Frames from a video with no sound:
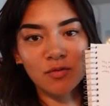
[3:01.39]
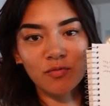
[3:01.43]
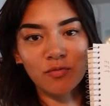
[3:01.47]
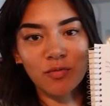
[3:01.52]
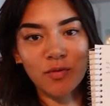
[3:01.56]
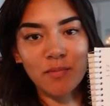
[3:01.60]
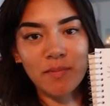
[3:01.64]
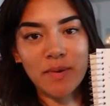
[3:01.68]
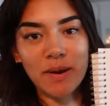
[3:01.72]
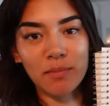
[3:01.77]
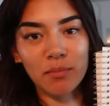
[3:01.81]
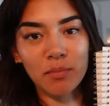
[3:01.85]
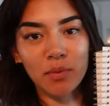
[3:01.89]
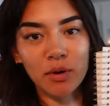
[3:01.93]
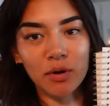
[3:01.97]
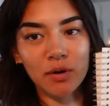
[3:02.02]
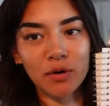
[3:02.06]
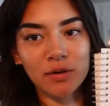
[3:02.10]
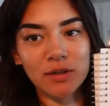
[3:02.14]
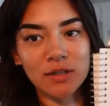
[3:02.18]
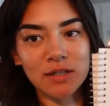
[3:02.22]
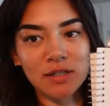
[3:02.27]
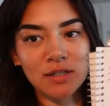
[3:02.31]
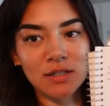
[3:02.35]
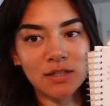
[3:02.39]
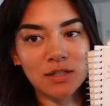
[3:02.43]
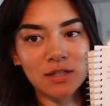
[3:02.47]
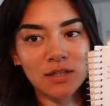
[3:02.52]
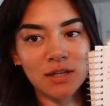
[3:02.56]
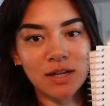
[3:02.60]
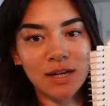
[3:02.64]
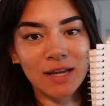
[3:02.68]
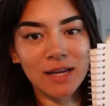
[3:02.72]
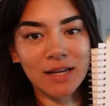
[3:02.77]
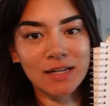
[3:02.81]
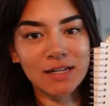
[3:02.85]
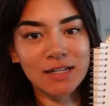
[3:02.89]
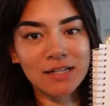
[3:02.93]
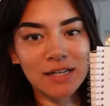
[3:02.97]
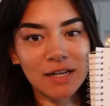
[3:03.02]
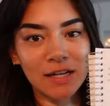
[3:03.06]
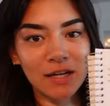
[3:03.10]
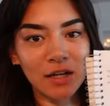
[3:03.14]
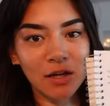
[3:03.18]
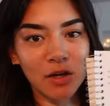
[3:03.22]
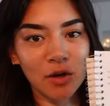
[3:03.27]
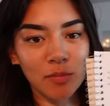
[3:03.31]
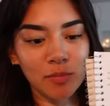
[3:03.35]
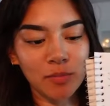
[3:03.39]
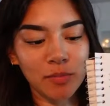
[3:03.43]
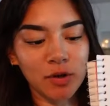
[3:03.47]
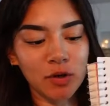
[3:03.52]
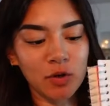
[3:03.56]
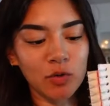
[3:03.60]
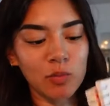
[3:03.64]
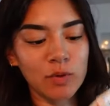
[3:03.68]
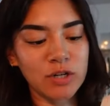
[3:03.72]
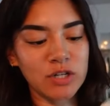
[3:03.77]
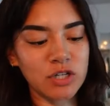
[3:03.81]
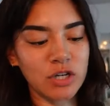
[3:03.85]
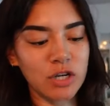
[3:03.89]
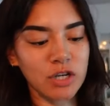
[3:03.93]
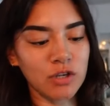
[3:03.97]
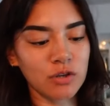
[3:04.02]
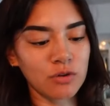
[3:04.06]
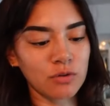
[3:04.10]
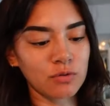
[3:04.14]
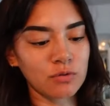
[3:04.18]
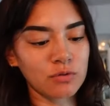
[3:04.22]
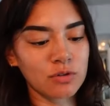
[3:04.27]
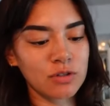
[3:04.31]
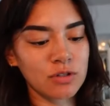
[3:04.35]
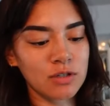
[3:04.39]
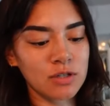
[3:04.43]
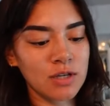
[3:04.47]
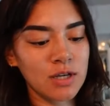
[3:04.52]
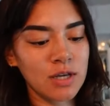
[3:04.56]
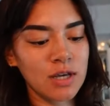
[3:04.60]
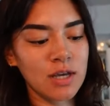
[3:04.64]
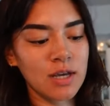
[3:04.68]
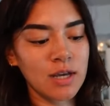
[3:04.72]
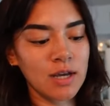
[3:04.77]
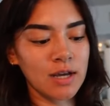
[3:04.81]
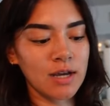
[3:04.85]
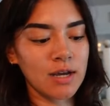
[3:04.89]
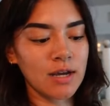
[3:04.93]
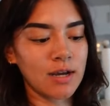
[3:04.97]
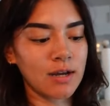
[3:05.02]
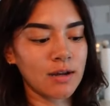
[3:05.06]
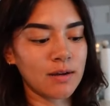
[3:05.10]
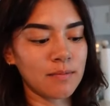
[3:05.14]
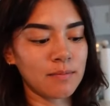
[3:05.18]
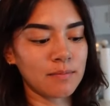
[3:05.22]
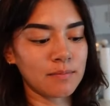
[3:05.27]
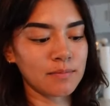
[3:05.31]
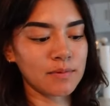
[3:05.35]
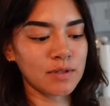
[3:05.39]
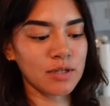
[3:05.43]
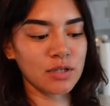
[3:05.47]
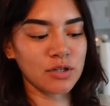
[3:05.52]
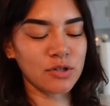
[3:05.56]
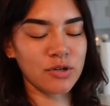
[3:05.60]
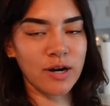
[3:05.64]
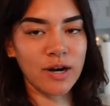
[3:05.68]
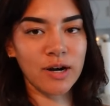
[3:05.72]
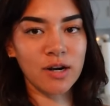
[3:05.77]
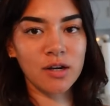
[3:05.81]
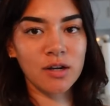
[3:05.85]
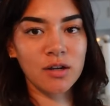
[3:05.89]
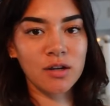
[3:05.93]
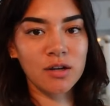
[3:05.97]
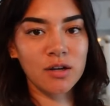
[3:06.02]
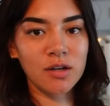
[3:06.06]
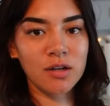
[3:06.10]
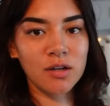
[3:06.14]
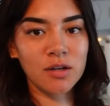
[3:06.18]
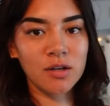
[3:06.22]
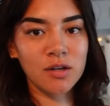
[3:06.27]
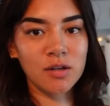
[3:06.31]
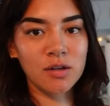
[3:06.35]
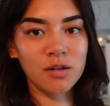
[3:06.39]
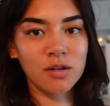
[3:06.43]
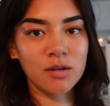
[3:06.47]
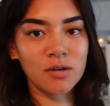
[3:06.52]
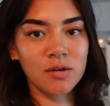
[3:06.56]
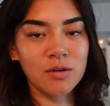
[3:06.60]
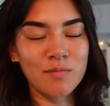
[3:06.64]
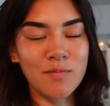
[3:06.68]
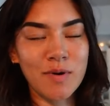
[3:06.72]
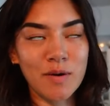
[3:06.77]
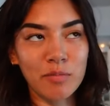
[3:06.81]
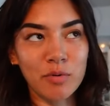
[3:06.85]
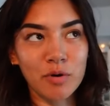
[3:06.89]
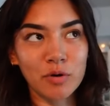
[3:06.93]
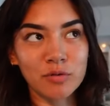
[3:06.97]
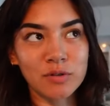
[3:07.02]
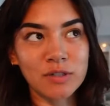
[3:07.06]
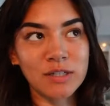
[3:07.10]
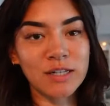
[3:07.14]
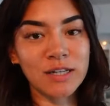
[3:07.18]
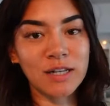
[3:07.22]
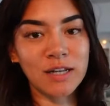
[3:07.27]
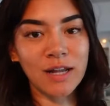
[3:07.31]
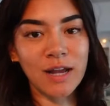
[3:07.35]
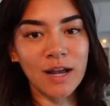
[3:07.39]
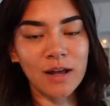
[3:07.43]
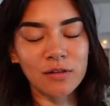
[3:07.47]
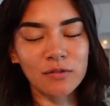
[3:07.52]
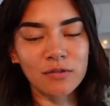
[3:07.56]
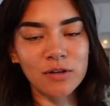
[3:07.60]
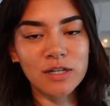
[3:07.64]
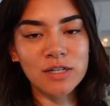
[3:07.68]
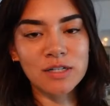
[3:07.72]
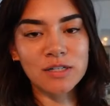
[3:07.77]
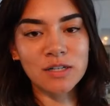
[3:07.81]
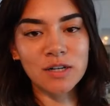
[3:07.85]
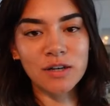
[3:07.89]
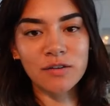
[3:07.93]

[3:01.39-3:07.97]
remember this handy dandy notebook, which I used to track my protein and calories.